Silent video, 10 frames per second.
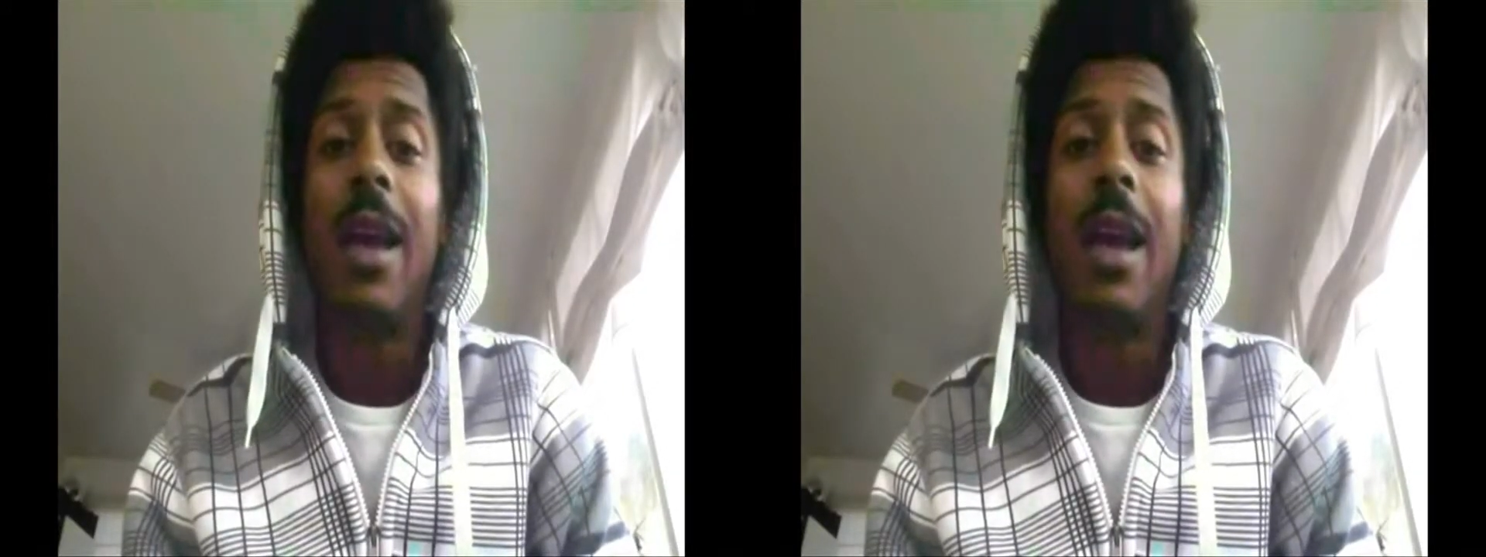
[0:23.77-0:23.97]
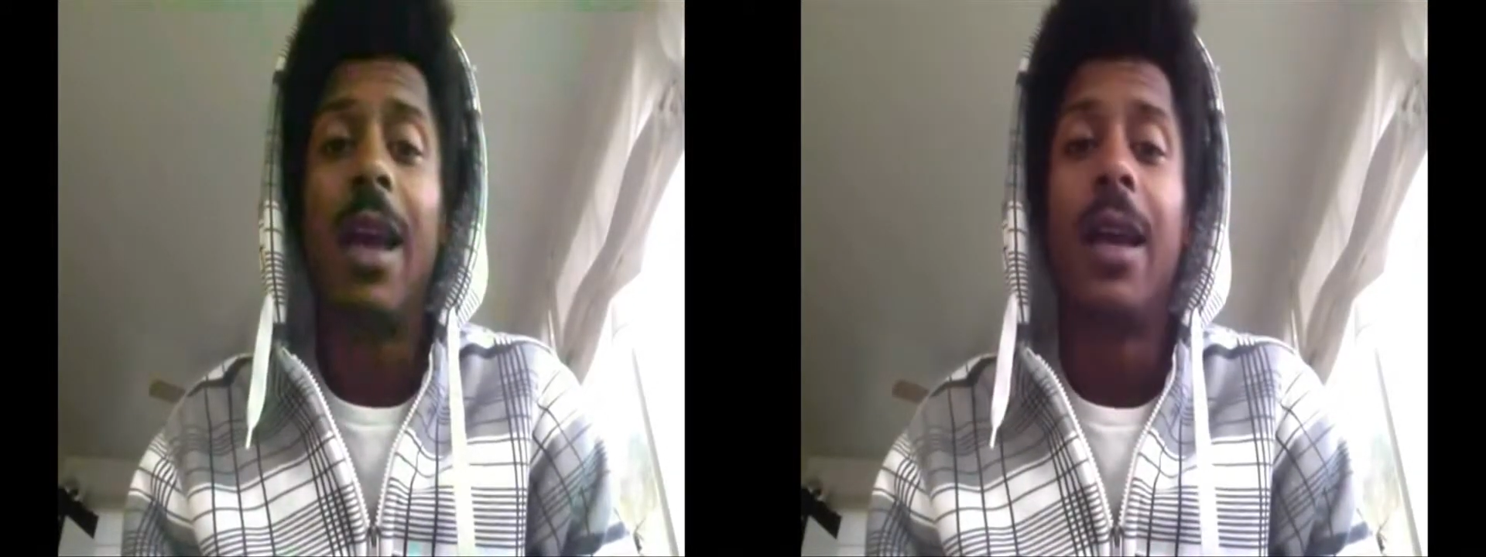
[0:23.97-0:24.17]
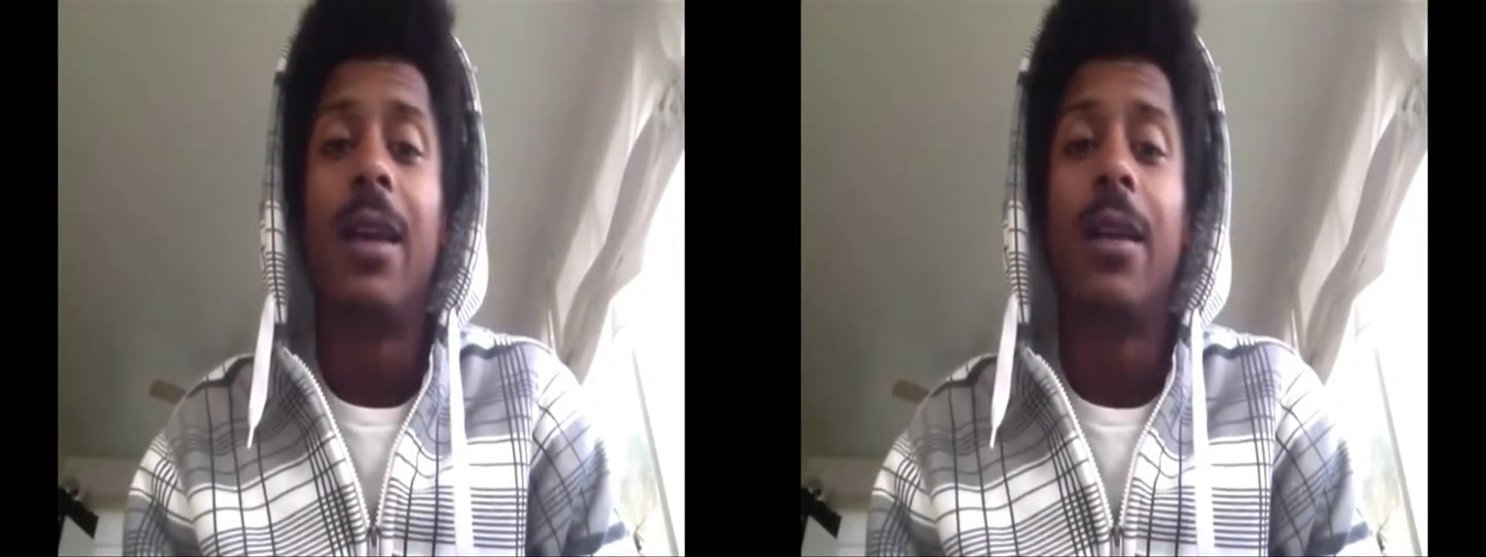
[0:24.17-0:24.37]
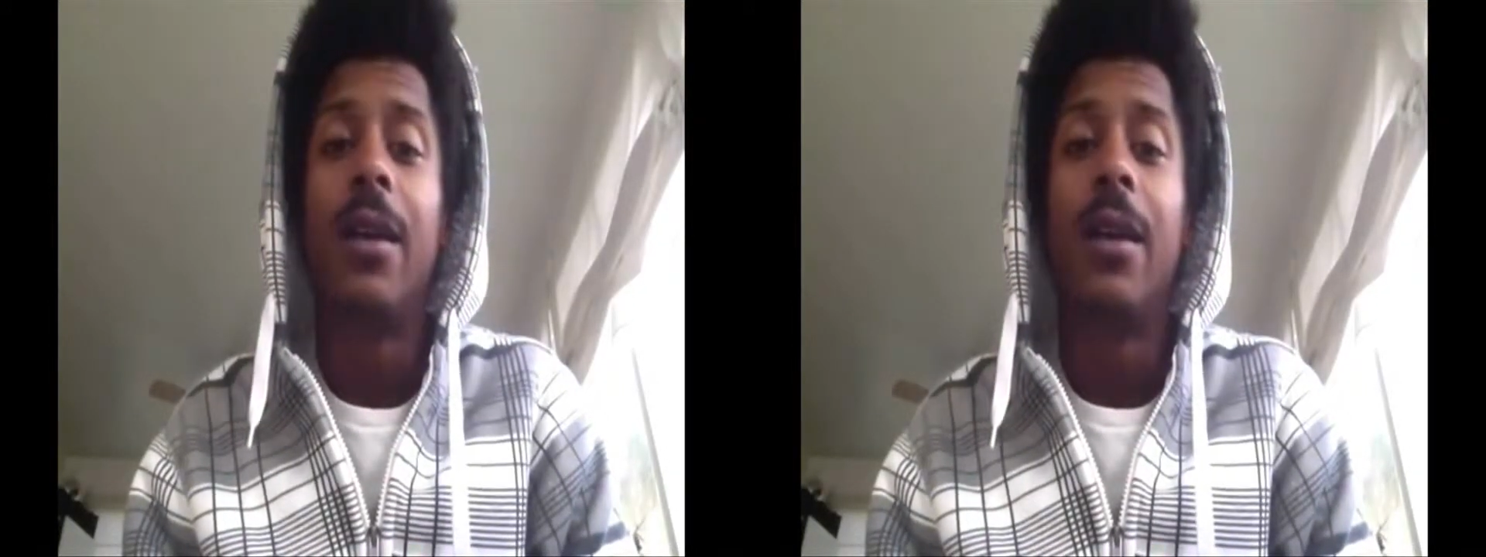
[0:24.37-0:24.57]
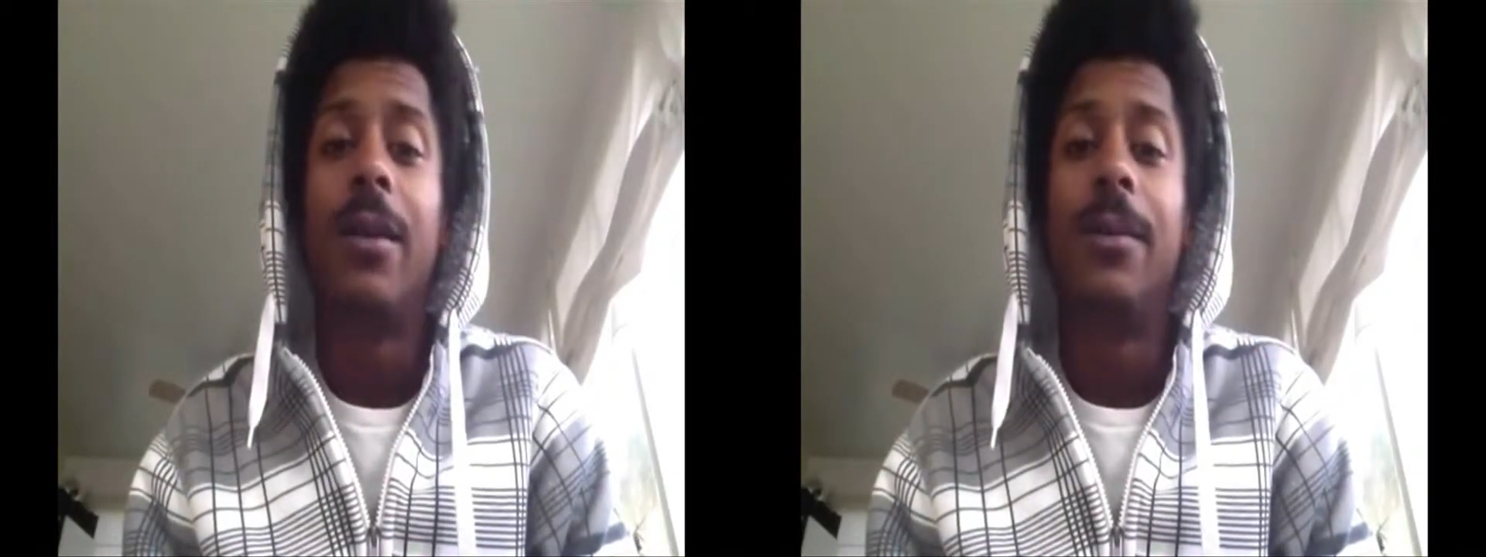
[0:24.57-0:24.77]
And
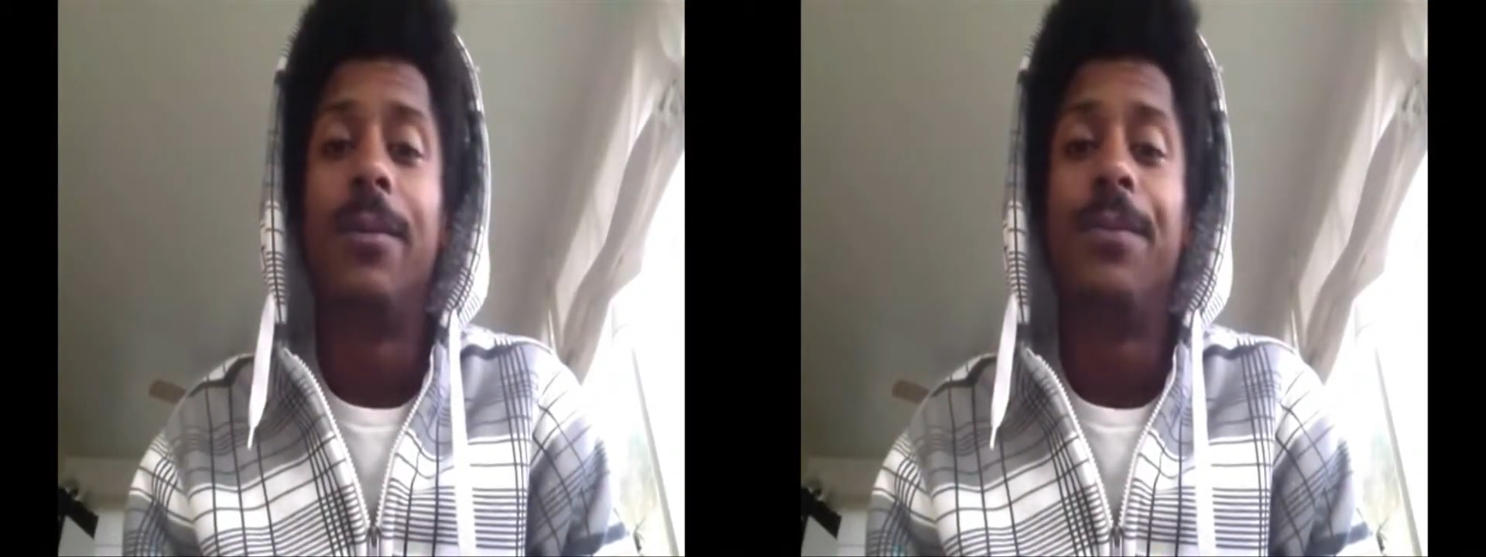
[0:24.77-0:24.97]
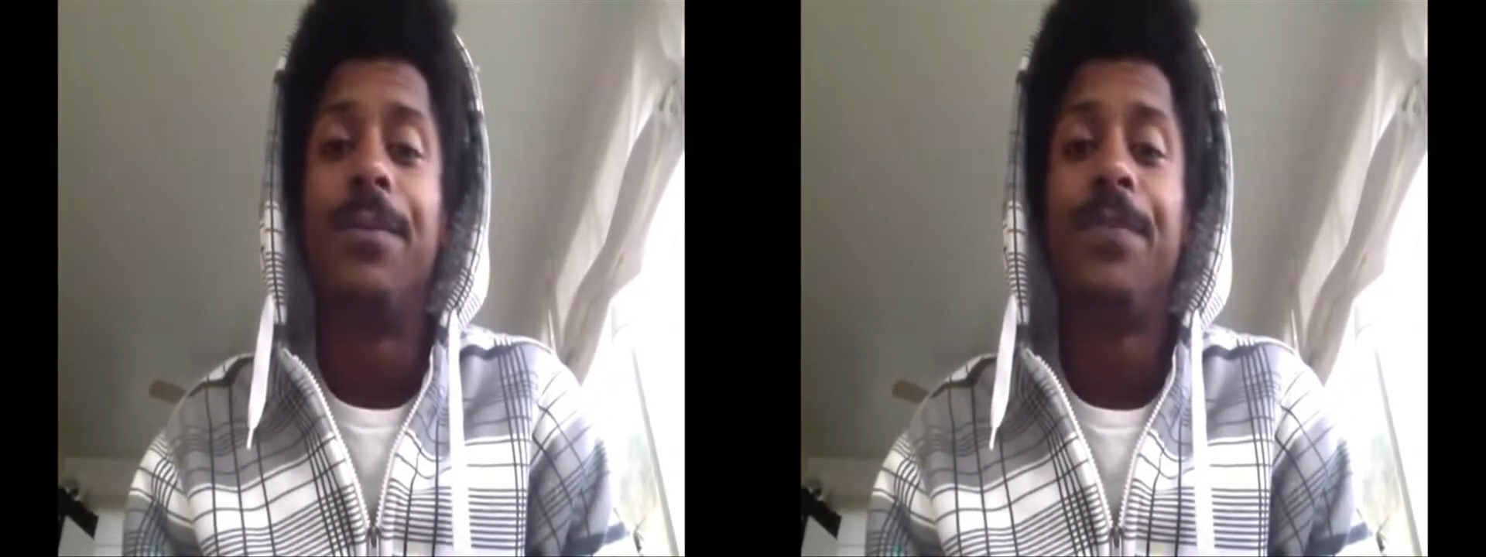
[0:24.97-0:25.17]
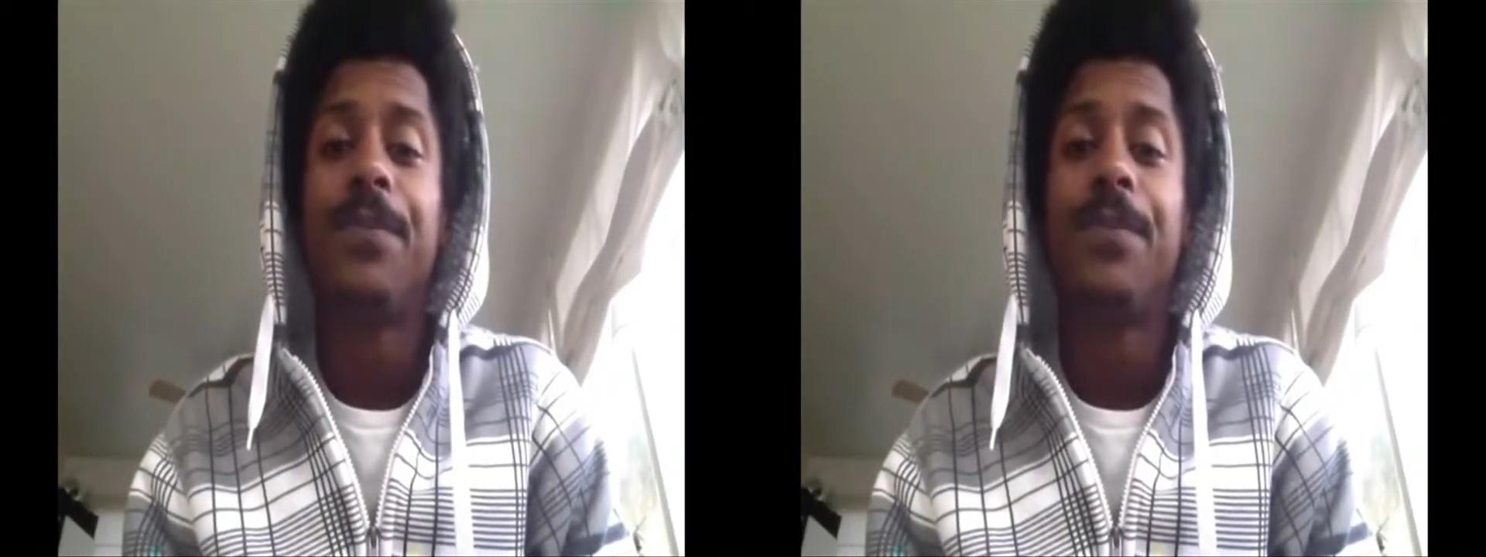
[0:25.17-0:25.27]
um,